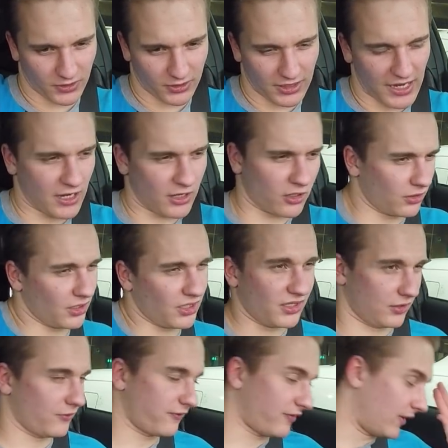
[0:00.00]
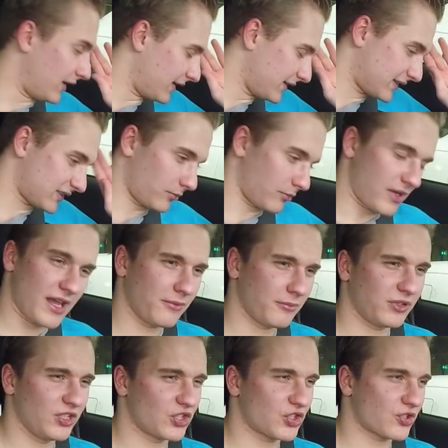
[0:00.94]
out and you find some
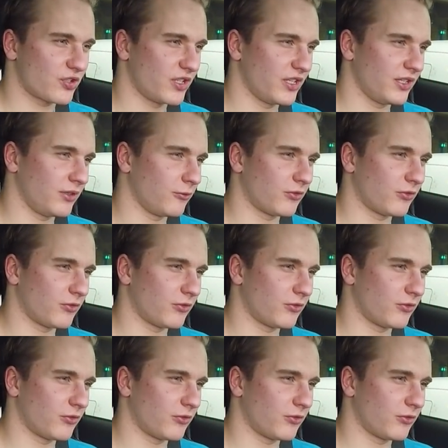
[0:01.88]
empty street,